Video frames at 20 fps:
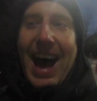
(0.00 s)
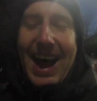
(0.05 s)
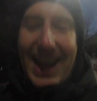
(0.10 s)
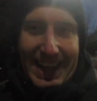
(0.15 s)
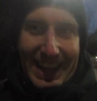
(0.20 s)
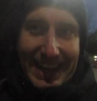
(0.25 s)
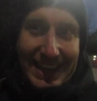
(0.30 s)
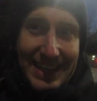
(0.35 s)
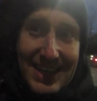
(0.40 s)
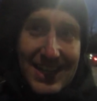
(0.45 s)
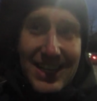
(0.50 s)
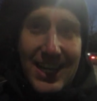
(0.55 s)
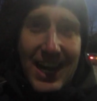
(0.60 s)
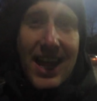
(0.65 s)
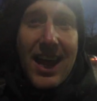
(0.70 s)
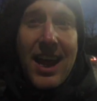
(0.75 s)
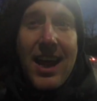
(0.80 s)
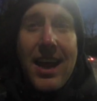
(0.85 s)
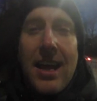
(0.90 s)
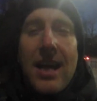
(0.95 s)
and
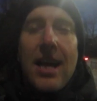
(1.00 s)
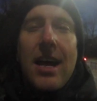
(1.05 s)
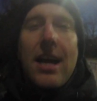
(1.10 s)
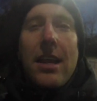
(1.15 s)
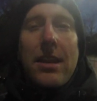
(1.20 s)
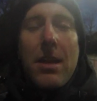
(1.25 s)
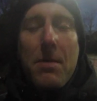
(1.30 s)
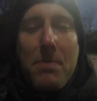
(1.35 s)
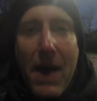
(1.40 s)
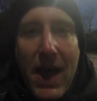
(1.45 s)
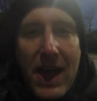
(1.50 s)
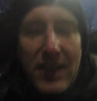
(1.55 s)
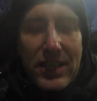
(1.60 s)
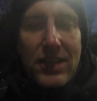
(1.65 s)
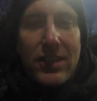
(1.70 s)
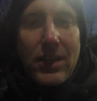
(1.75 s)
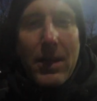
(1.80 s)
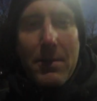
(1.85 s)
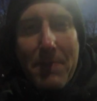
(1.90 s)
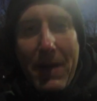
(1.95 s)
the
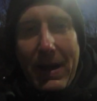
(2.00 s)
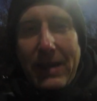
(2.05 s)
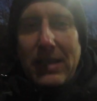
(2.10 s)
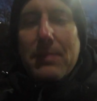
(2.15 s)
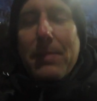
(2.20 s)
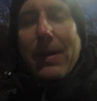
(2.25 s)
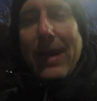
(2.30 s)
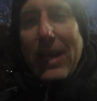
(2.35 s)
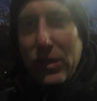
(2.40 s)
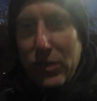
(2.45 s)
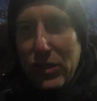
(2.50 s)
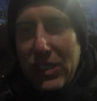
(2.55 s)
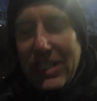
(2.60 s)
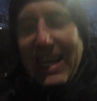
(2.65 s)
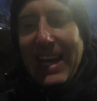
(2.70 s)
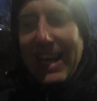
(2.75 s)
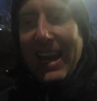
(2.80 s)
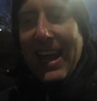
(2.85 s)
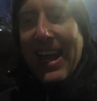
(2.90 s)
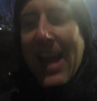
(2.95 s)
person's come back to me
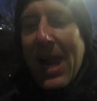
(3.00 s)
interested